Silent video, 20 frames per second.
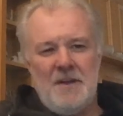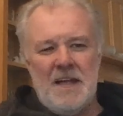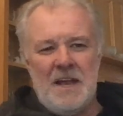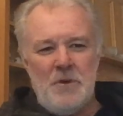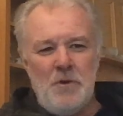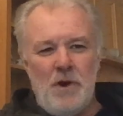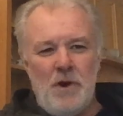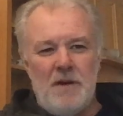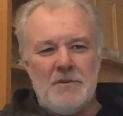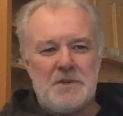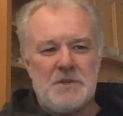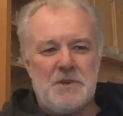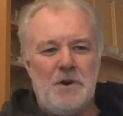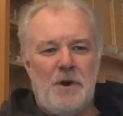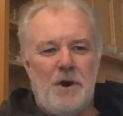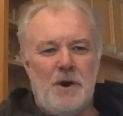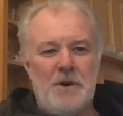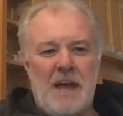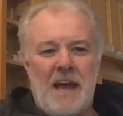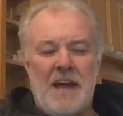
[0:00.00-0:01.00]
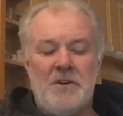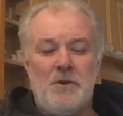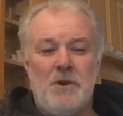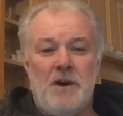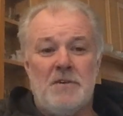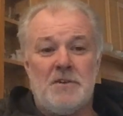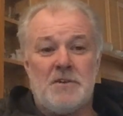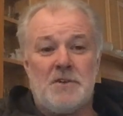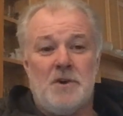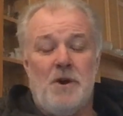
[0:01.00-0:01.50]
I know I've scored
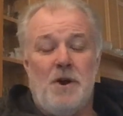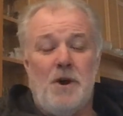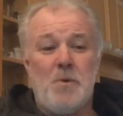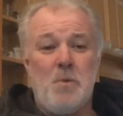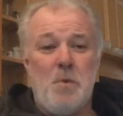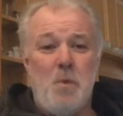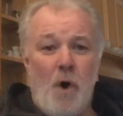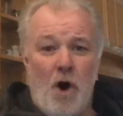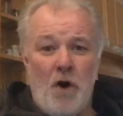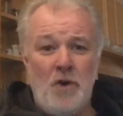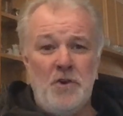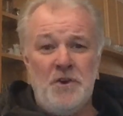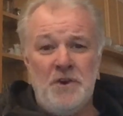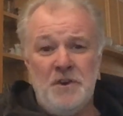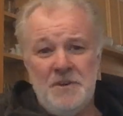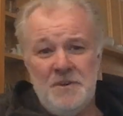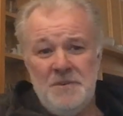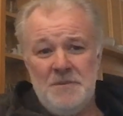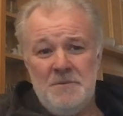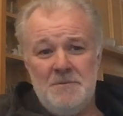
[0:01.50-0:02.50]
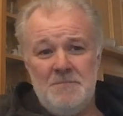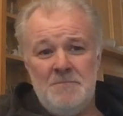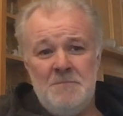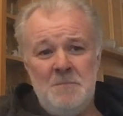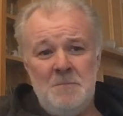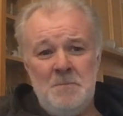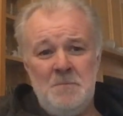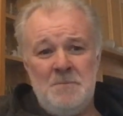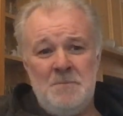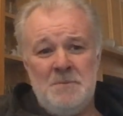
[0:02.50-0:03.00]
one
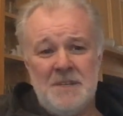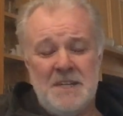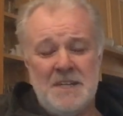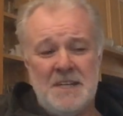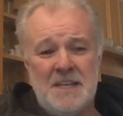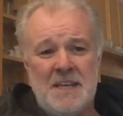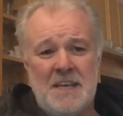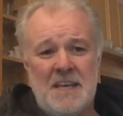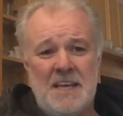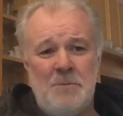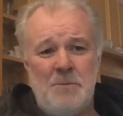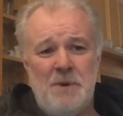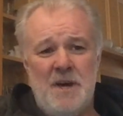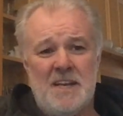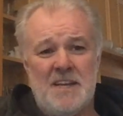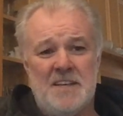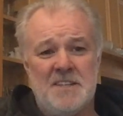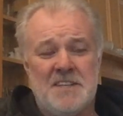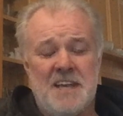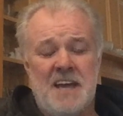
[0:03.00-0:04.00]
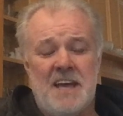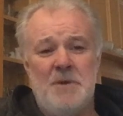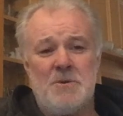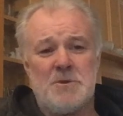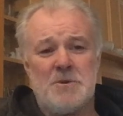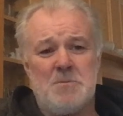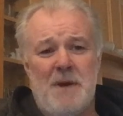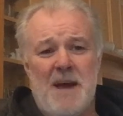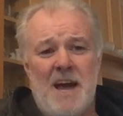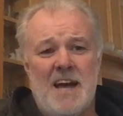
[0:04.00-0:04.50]
in a game where because he
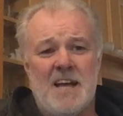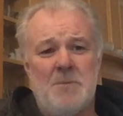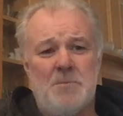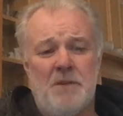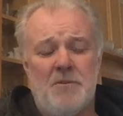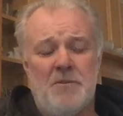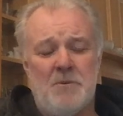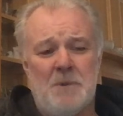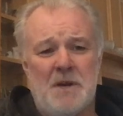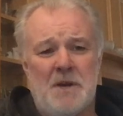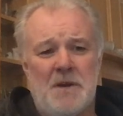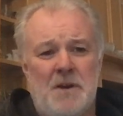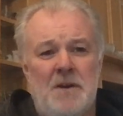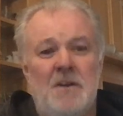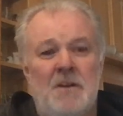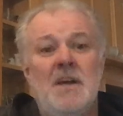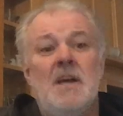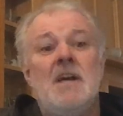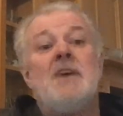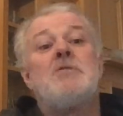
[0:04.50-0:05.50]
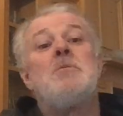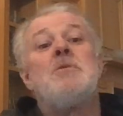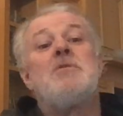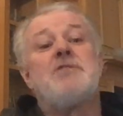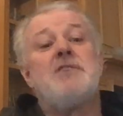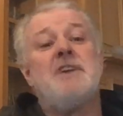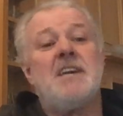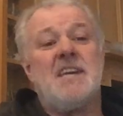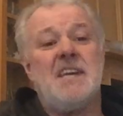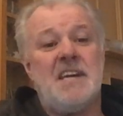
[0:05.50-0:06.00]
was marking me from a
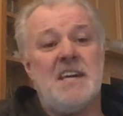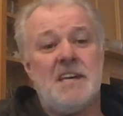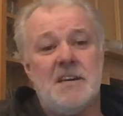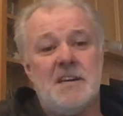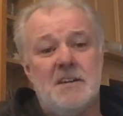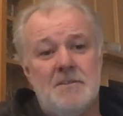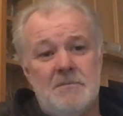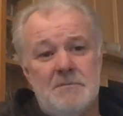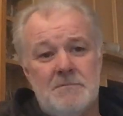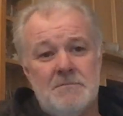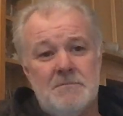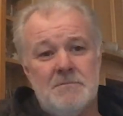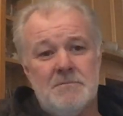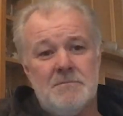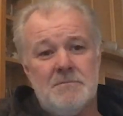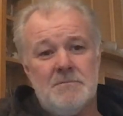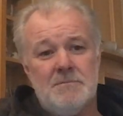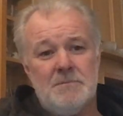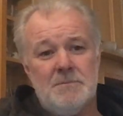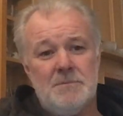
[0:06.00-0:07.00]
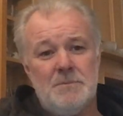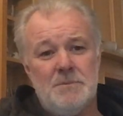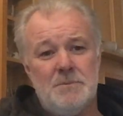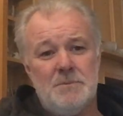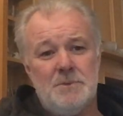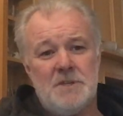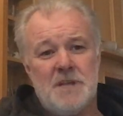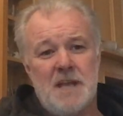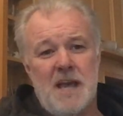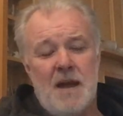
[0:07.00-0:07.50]
free kick.
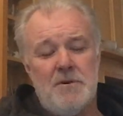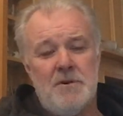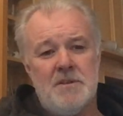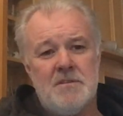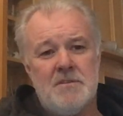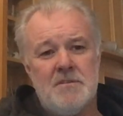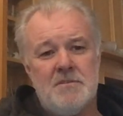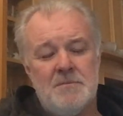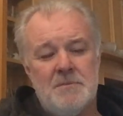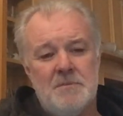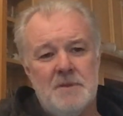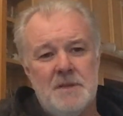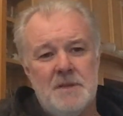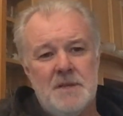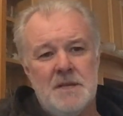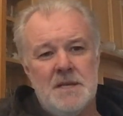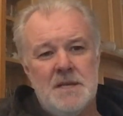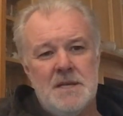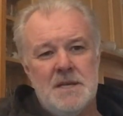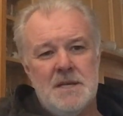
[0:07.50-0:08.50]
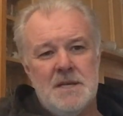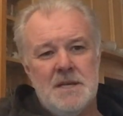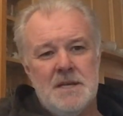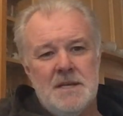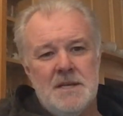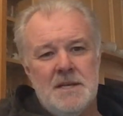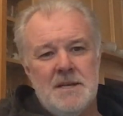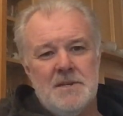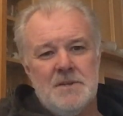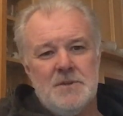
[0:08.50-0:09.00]
Was Gareth.
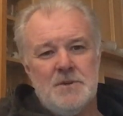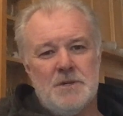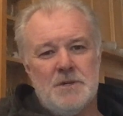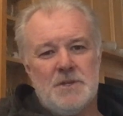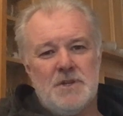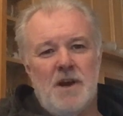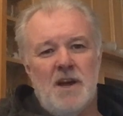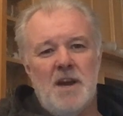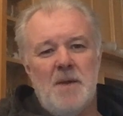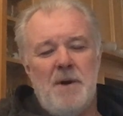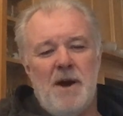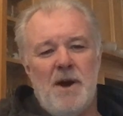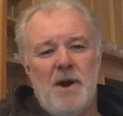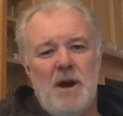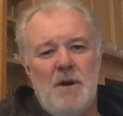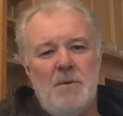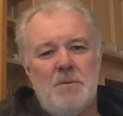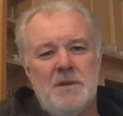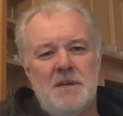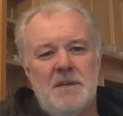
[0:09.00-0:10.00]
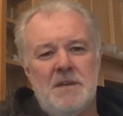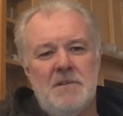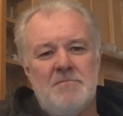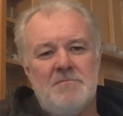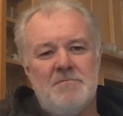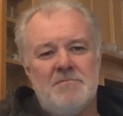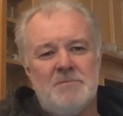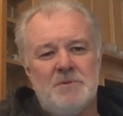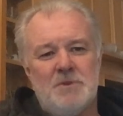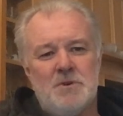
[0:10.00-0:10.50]
So it's all about how
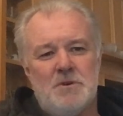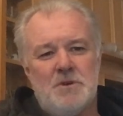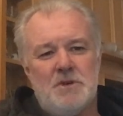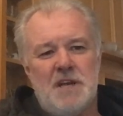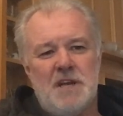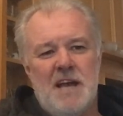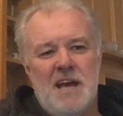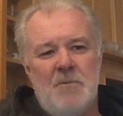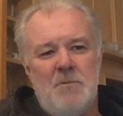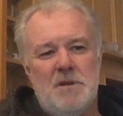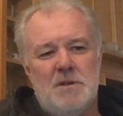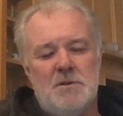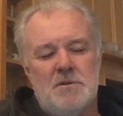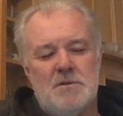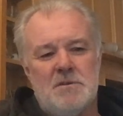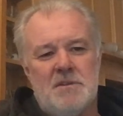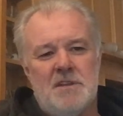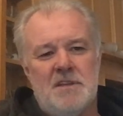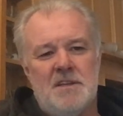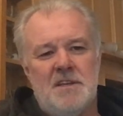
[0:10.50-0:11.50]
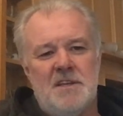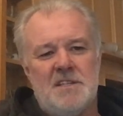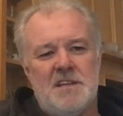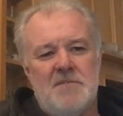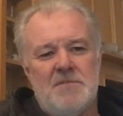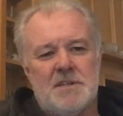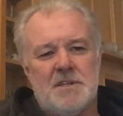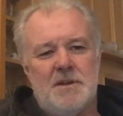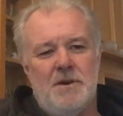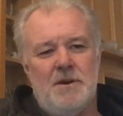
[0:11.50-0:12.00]
many. So Sharpie doesn't think he's
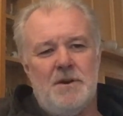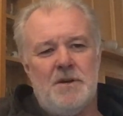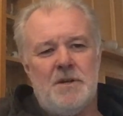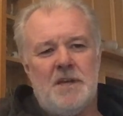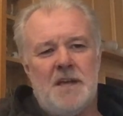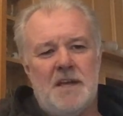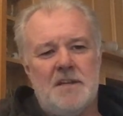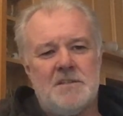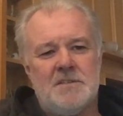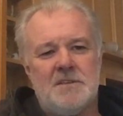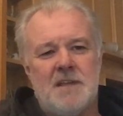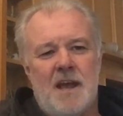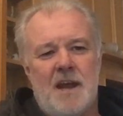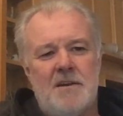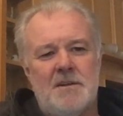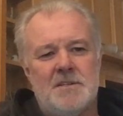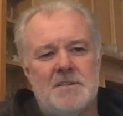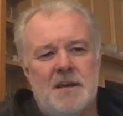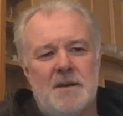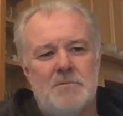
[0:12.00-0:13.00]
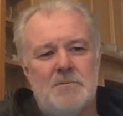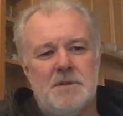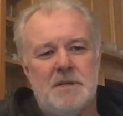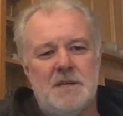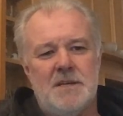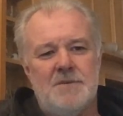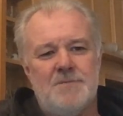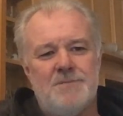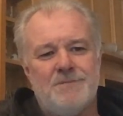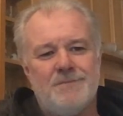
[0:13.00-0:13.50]
ever scored against Gareth
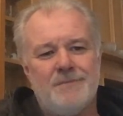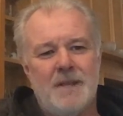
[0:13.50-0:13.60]
Southgate.